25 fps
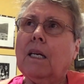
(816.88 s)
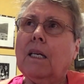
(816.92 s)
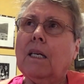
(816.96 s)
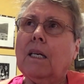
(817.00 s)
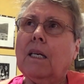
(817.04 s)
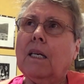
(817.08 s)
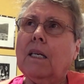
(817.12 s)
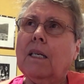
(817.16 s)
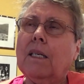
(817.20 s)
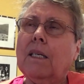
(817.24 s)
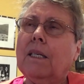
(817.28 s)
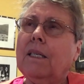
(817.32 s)

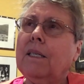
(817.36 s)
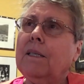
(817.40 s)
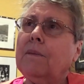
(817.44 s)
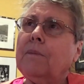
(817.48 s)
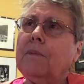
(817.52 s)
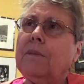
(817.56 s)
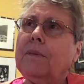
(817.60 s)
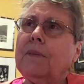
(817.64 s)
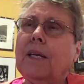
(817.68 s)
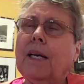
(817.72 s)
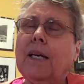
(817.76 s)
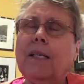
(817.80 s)

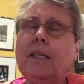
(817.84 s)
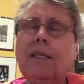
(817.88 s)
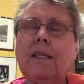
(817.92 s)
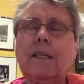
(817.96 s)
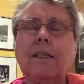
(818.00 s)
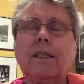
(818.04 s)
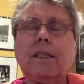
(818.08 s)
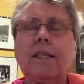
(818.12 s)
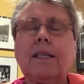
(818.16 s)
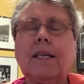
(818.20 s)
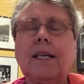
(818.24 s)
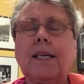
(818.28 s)
I
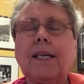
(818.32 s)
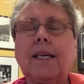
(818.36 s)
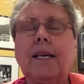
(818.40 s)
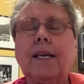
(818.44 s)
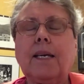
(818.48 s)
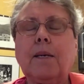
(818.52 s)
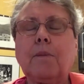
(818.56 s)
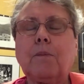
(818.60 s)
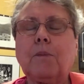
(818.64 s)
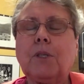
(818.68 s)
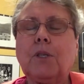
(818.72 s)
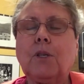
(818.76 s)
think that
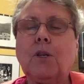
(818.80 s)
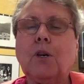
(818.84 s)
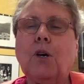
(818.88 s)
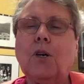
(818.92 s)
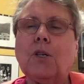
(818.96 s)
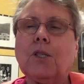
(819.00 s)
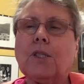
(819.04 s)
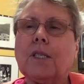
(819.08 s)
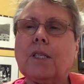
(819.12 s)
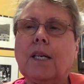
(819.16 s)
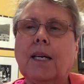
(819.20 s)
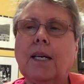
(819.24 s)
came a
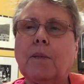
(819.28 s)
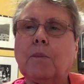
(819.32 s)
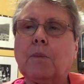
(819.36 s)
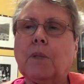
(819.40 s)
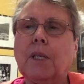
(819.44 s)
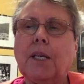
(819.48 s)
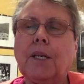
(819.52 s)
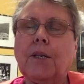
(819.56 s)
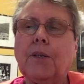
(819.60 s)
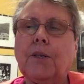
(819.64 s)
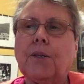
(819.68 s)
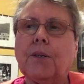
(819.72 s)
long time
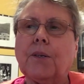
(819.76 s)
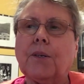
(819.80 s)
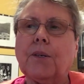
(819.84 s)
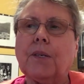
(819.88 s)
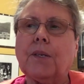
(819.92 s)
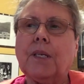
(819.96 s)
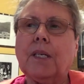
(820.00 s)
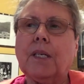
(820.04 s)
later.